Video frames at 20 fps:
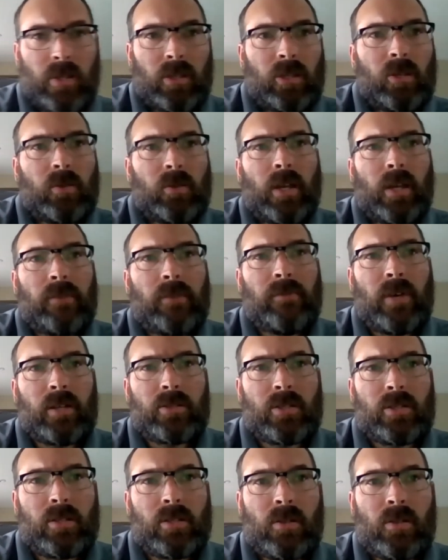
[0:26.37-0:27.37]
Q&A
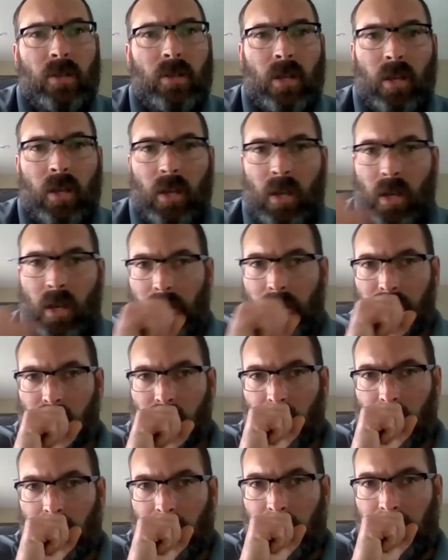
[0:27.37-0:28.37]
function of
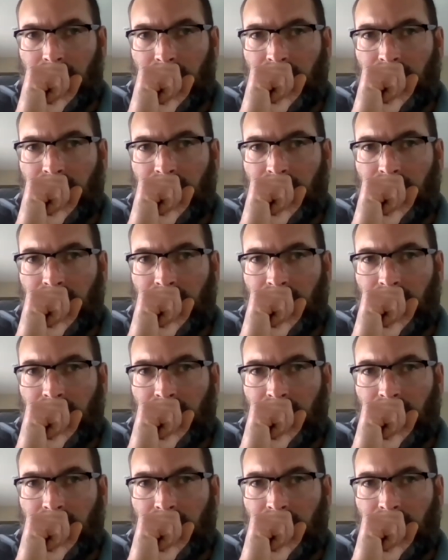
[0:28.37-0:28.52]
Zoom.